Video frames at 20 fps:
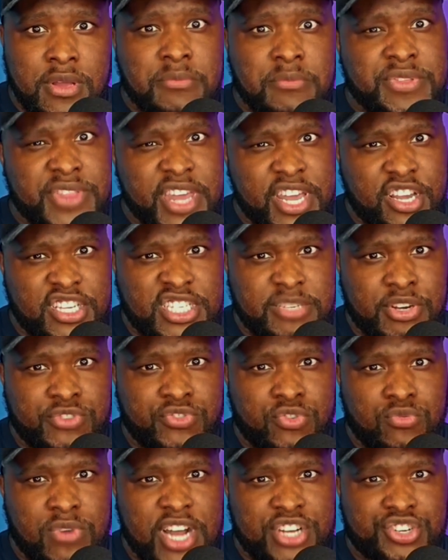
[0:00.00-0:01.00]
But thank you so much
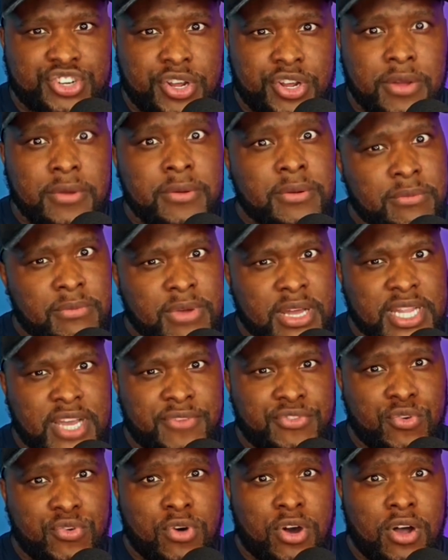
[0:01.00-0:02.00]
for watching. I
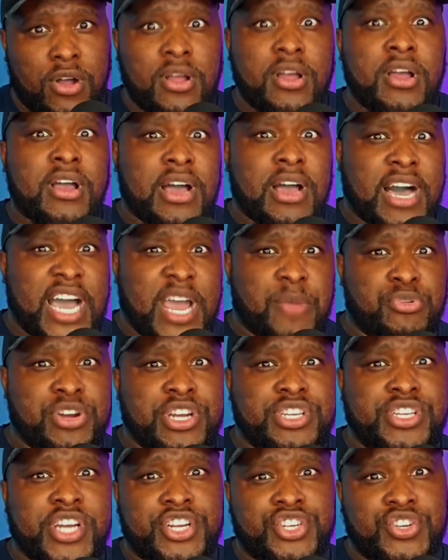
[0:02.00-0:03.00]
love you all. I
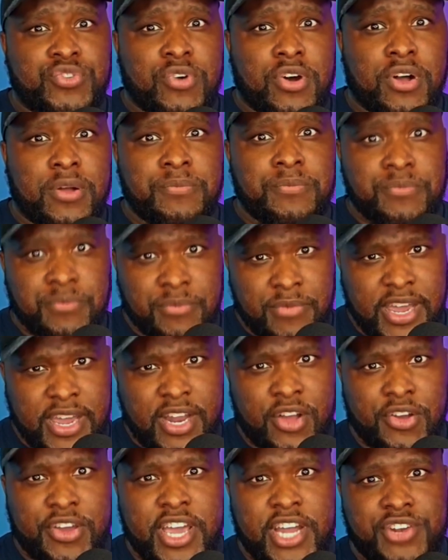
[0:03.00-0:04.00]
appreciate you all.
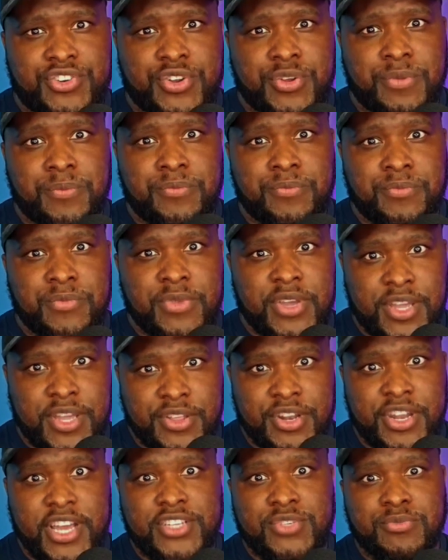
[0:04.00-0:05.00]
And I'll catch you in
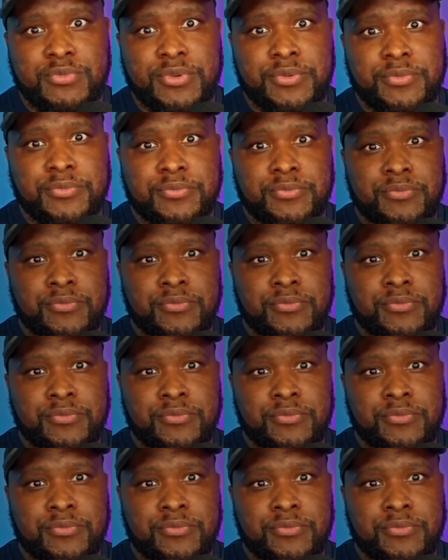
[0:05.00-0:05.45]
the next one.